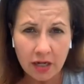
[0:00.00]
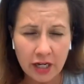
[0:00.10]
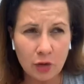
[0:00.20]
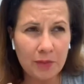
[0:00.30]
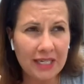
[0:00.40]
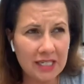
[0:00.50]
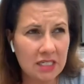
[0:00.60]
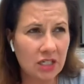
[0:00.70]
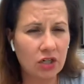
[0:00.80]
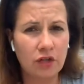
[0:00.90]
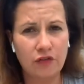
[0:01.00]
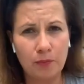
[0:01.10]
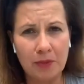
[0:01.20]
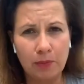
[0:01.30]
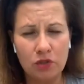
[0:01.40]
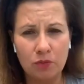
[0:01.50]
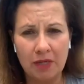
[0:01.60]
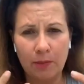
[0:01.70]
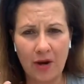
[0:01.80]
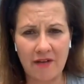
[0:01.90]
it'll be easier for people to
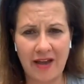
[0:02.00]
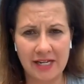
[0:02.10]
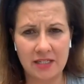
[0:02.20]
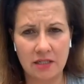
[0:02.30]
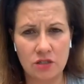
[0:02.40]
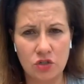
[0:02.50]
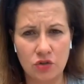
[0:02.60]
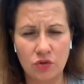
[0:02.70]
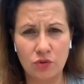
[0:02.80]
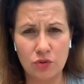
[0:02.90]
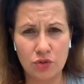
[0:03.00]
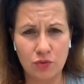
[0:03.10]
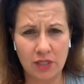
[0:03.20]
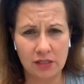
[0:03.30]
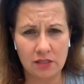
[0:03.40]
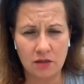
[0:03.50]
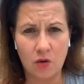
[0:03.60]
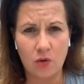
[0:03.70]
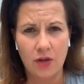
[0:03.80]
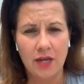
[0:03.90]
be able to have access to, to this.
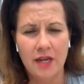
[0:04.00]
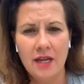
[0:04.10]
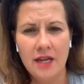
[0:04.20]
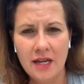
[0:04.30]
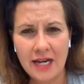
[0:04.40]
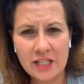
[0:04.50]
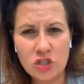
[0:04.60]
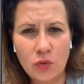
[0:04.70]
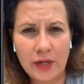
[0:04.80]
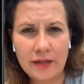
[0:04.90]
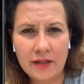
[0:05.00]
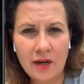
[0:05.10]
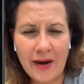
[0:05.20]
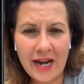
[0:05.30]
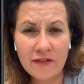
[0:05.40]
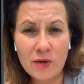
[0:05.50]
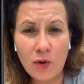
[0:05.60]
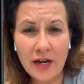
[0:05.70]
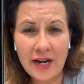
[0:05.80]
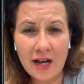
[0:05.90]
So let's do it. All right,
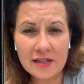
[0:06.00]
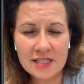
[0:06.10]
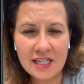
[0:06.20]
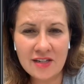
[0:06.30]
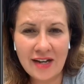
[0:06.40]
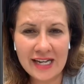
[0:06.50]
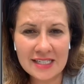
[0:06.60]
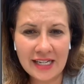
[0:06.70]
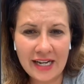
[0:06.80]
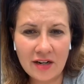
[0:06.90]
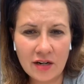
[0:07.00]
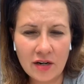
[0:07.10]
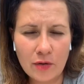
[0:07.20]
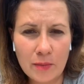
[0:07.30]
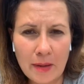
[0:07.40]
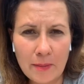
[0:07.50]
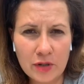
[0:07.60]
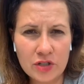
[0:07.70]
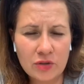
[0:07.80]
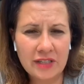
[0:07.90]
everyone. I'll see you guys later. Remember
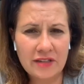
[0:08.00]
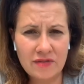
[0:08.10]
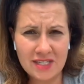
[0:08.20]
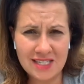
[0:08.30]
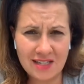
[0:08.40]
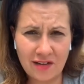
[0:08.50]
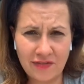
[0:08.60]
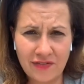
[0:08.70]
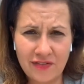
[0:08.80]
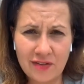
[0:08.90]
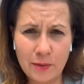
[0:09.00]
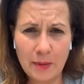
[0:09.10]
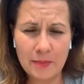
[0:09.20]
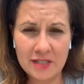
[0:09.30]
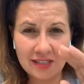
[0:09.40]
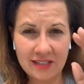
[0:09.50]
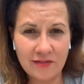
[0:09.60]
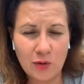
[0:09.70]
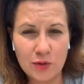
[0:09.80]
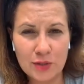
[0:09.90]
to live this stuff. Remember to live
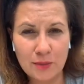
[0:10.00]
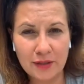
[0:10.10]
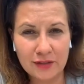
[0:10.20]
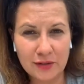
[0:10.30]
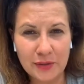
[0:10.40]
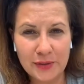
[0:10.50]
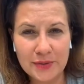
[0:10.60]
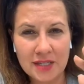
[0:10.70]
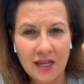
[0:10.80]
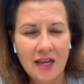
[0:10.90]
the Course of Miracles